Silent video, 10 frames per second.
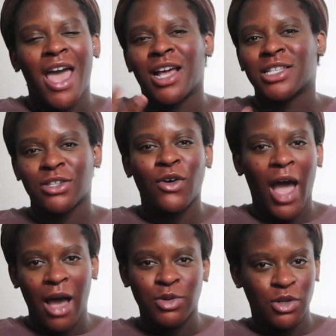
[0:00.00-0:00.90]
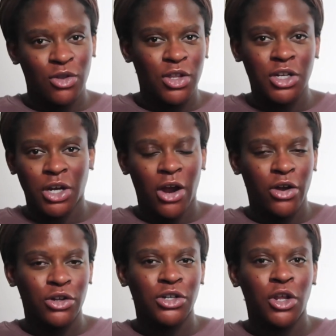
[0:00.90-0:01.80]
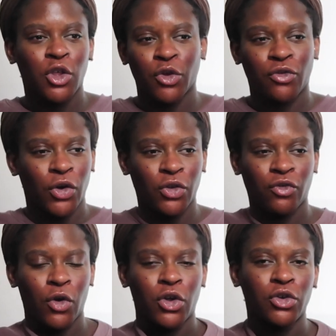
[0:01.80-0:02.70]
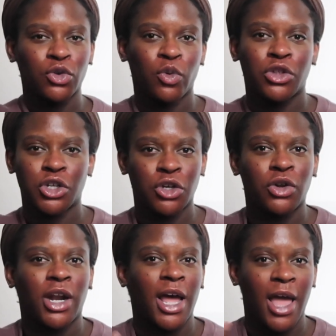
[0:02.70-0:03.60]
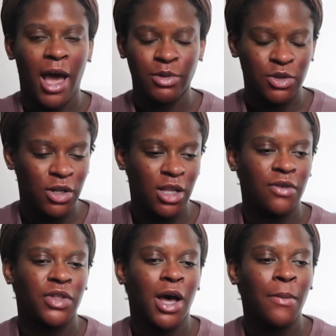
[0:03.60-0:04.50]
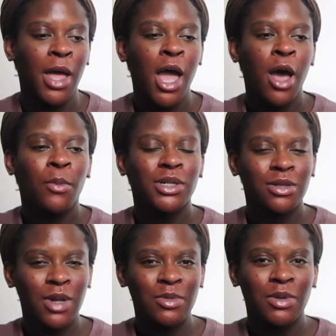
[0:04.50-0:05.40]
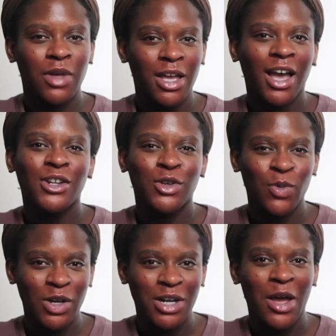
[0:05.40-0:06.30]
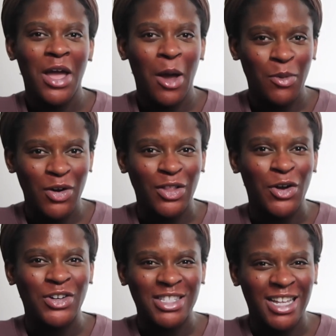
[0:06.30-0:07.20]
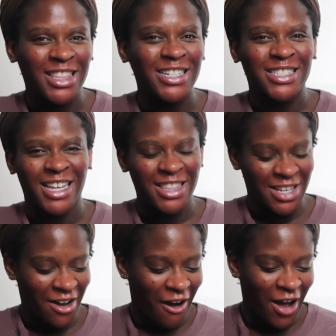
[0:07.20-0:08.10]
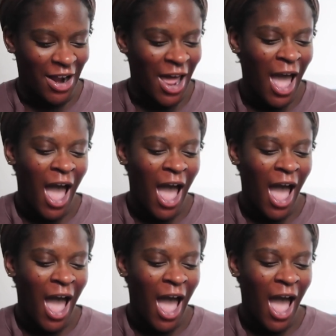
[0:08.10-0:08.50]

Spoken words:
and I still absolutely cherish those first photos with Jude, and I absolutely love them. But sometimes I'm like, I do wish I put a little something on.